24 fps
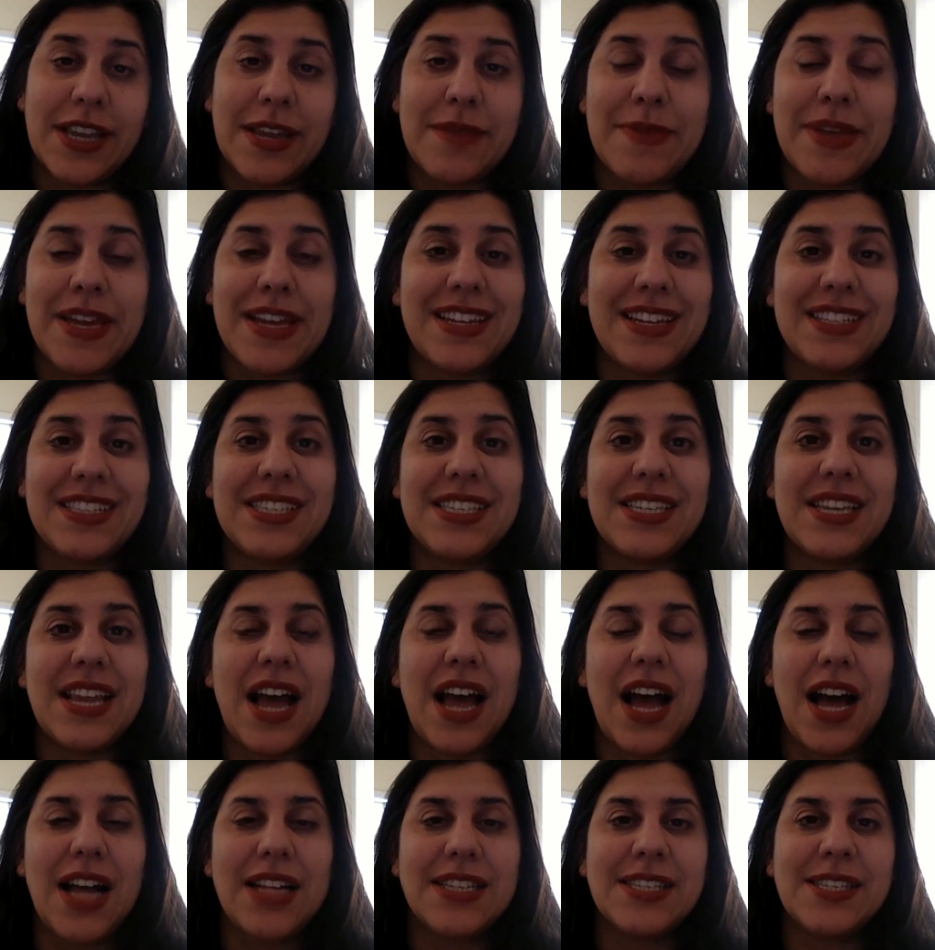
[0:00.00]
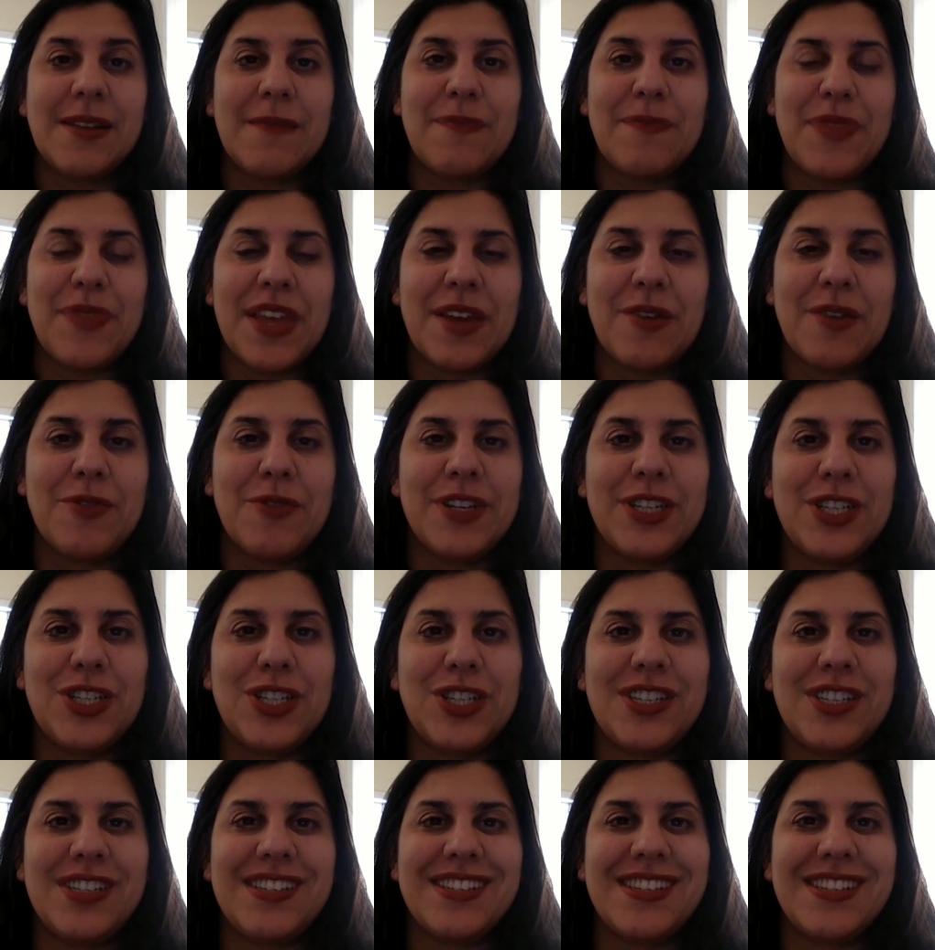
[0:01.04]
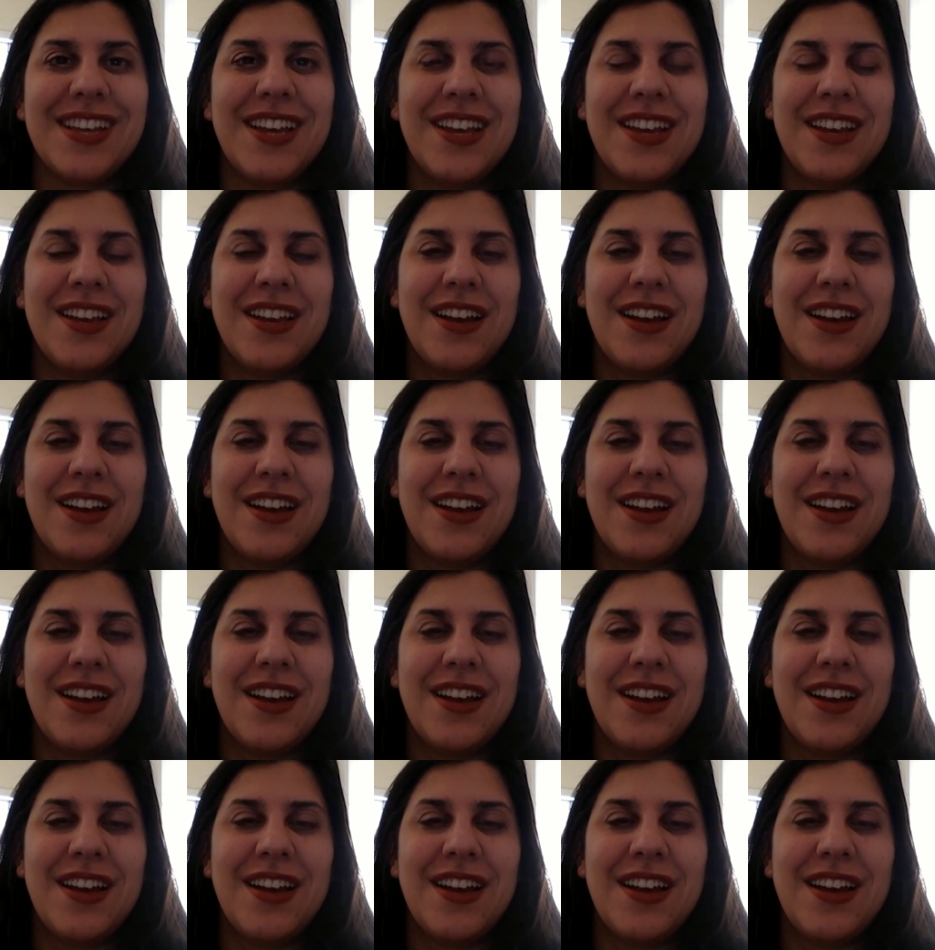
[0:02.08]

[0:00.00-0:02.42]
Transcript: I mean, it's not something which is